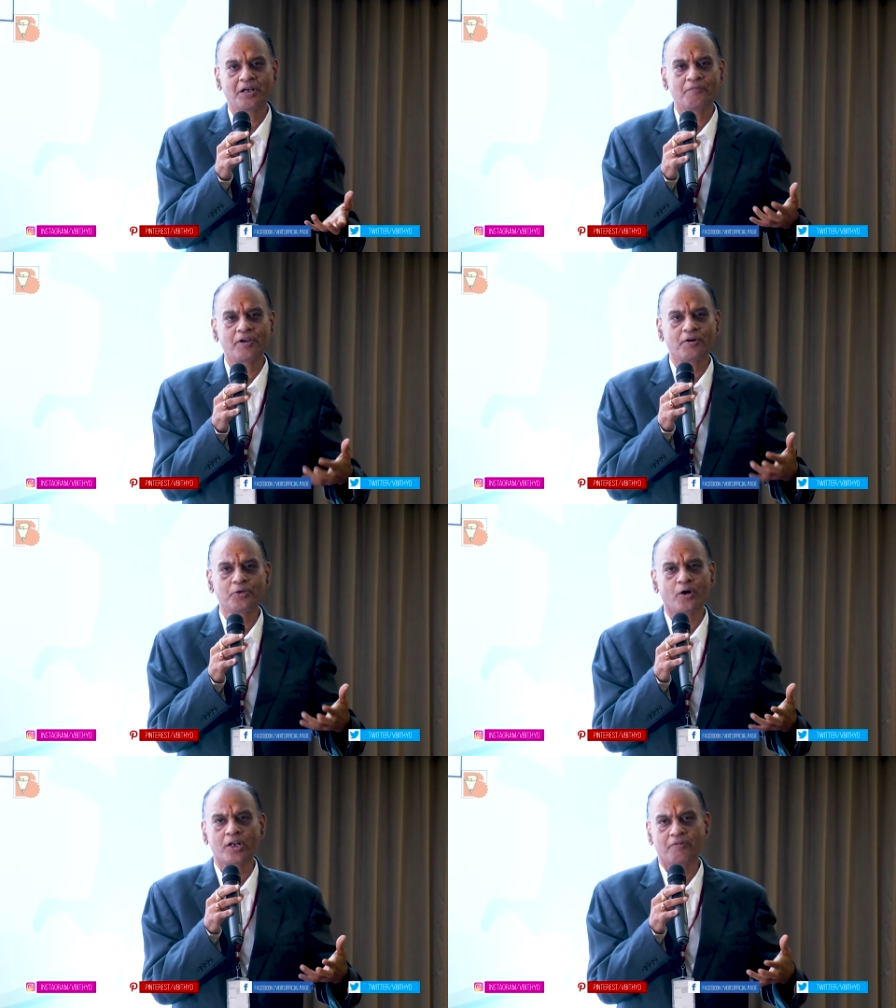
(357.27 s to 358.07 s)

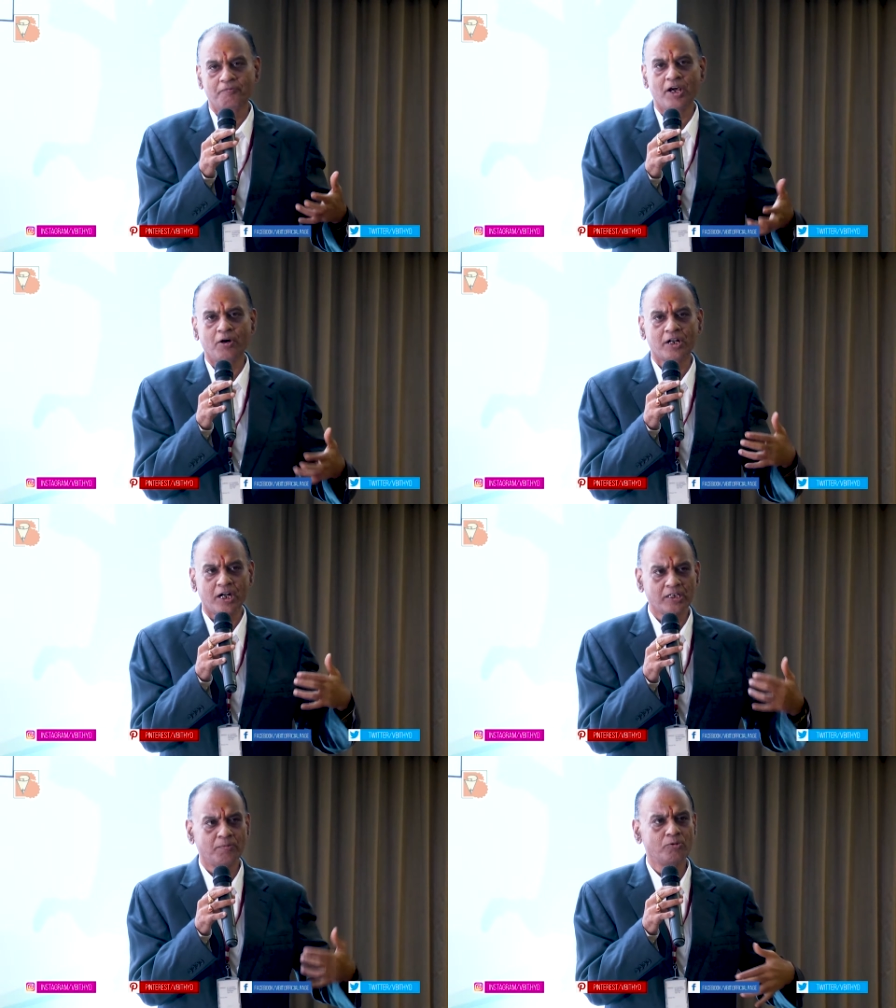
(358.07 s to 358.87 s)
we, are, we are
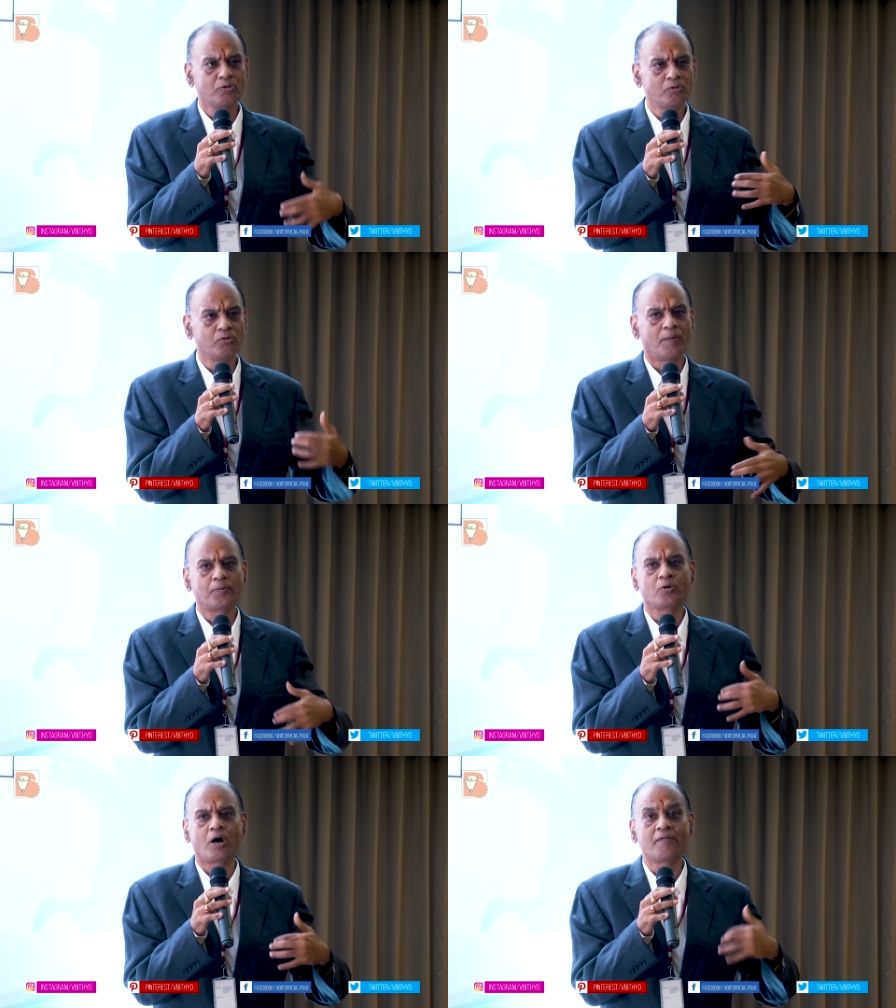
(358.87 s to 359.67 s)
not able to do
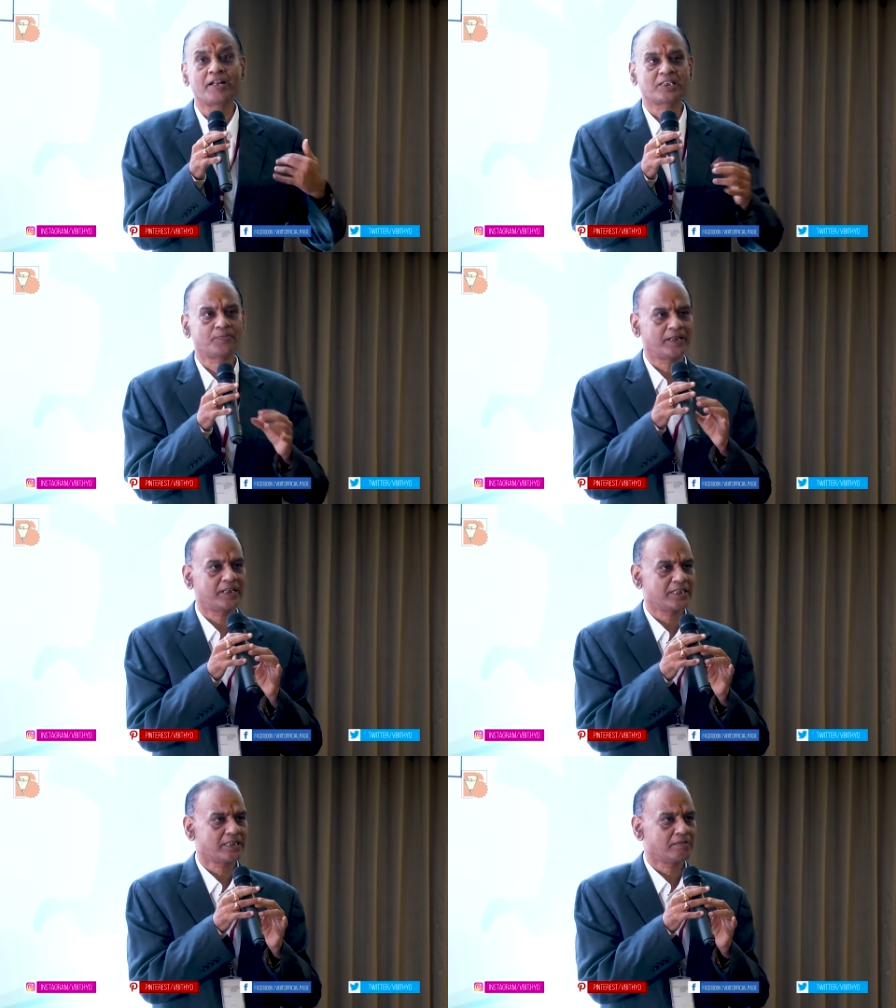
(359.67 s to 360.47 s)
up to our
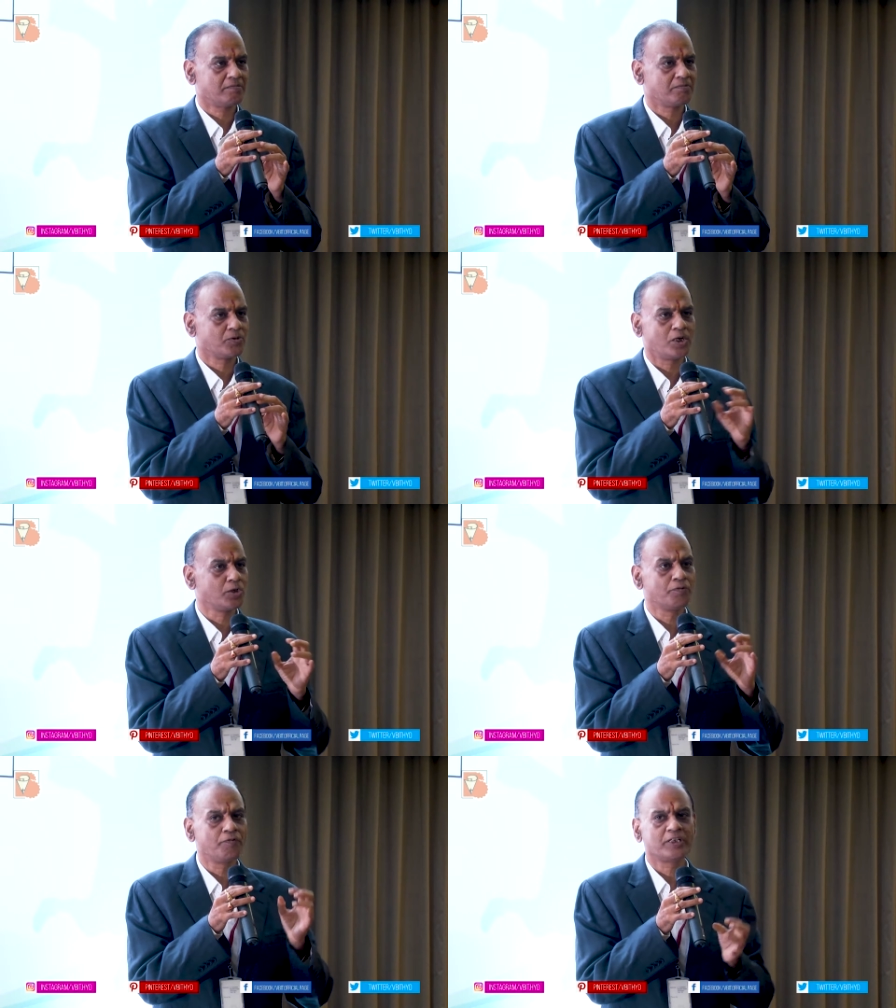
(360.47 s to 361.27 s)
expectation, 12
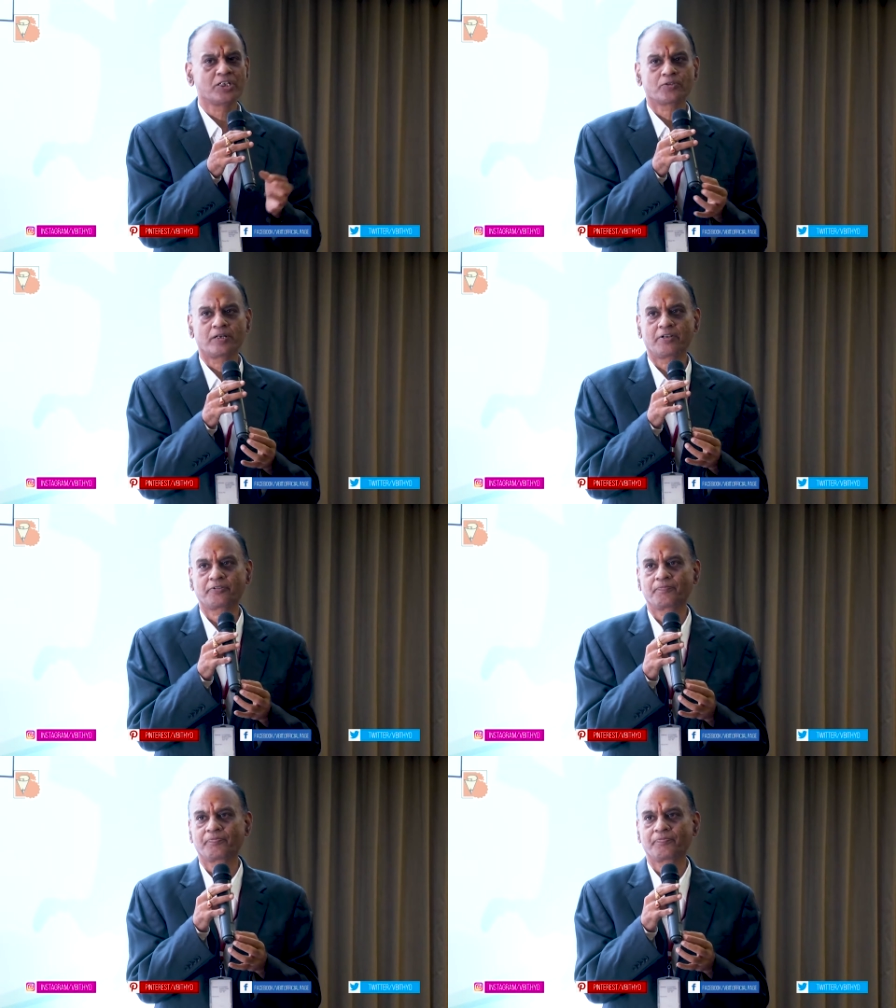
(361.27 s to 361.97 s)
to 15 students